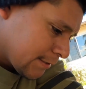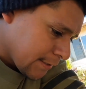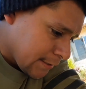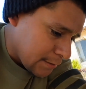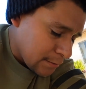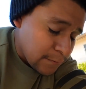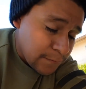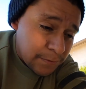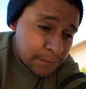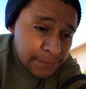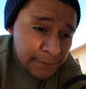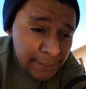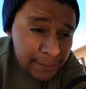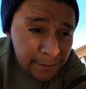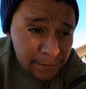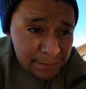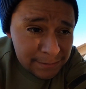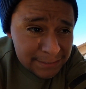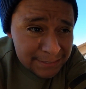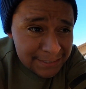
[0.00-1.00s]
signal from
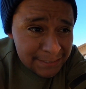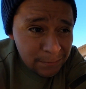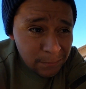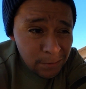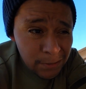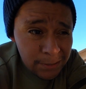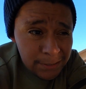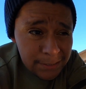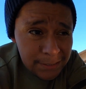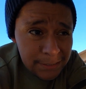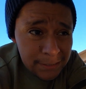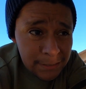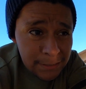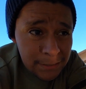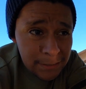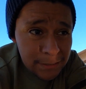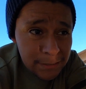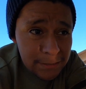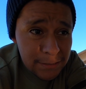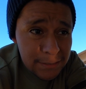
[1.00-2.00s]
there and see what
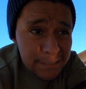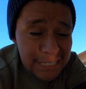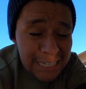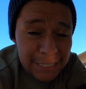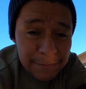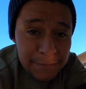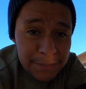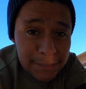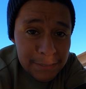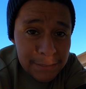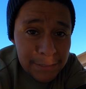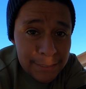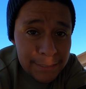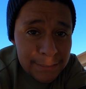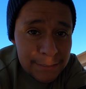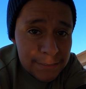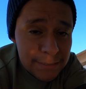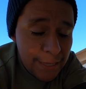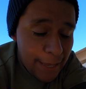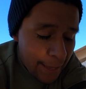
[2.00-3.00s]
the timing
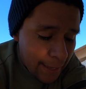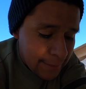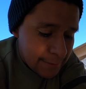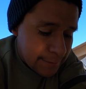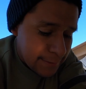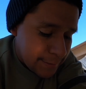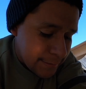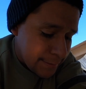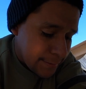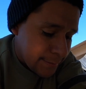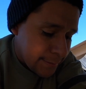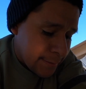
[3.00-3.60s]
is at.